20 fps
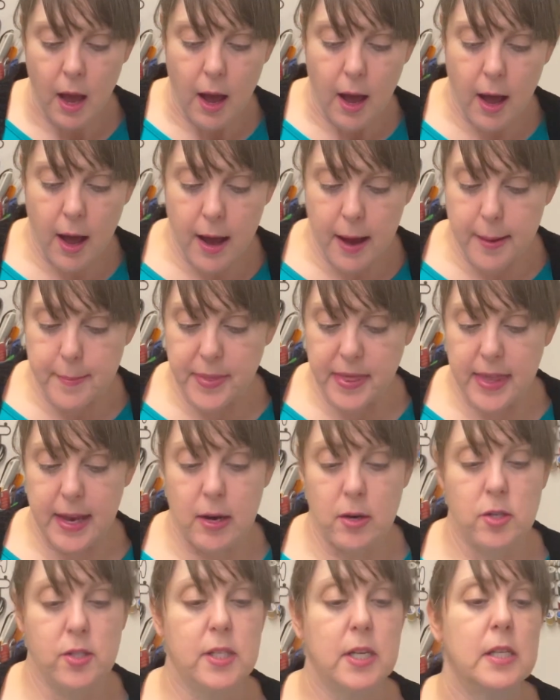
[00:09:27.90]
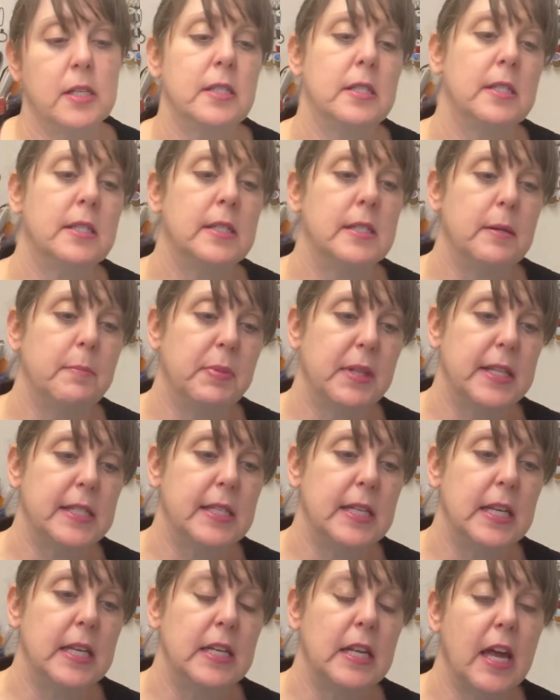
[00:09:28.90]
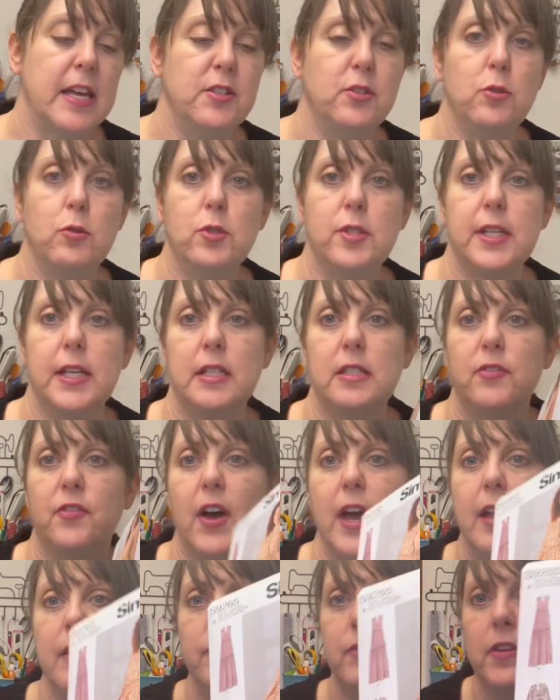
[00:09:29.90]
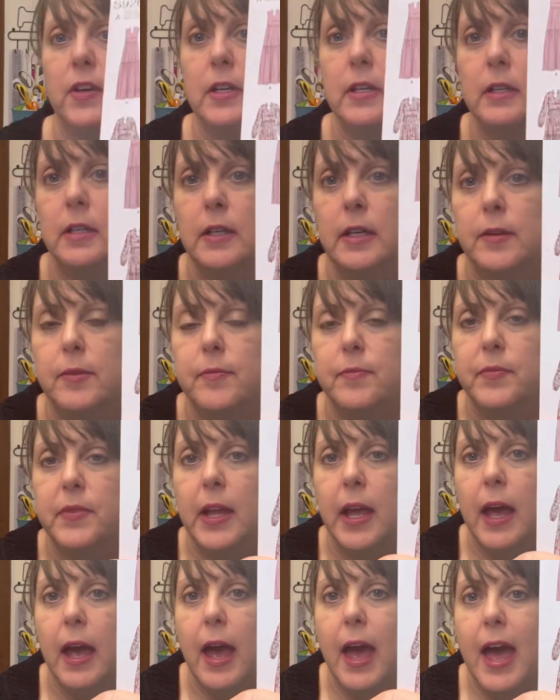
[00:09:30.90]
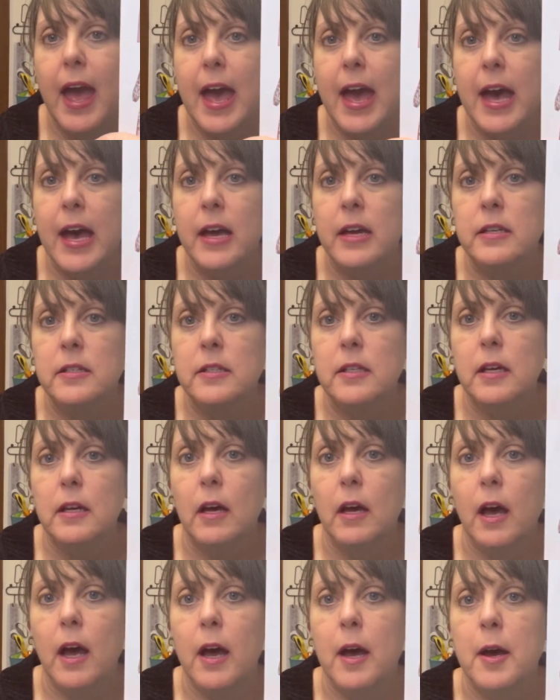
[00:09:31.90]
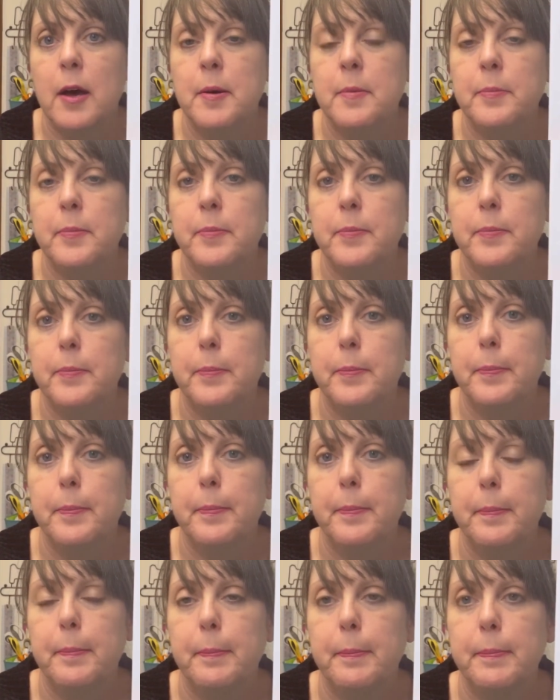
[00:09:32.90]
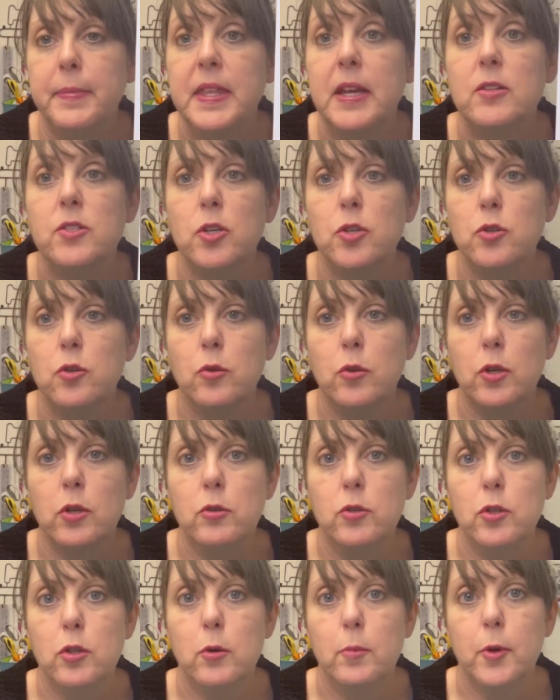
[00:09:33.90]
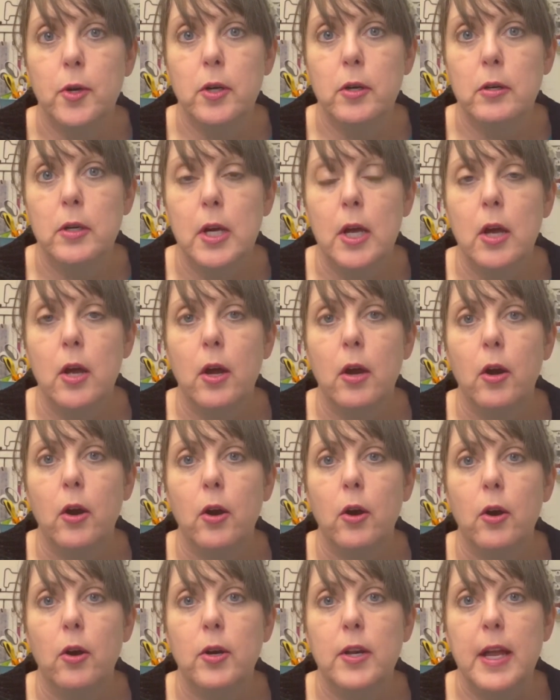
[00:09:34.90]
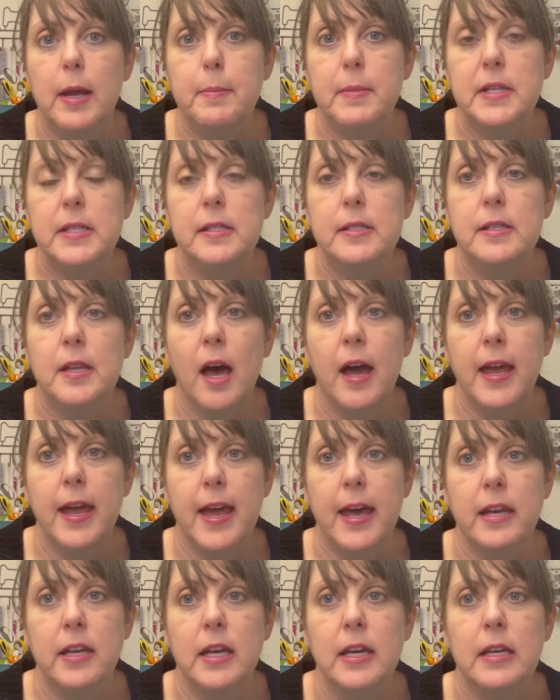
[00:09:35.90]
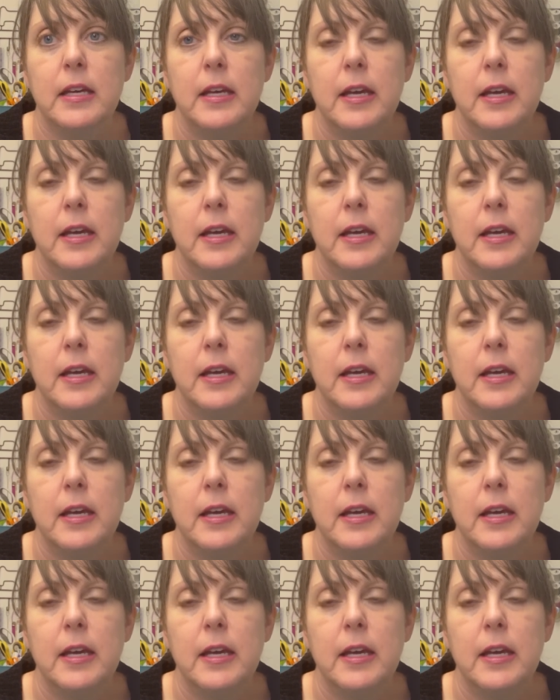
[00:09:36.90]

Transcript: There's Simplicity 9265, and there's a new YouTuber. Her name is Diana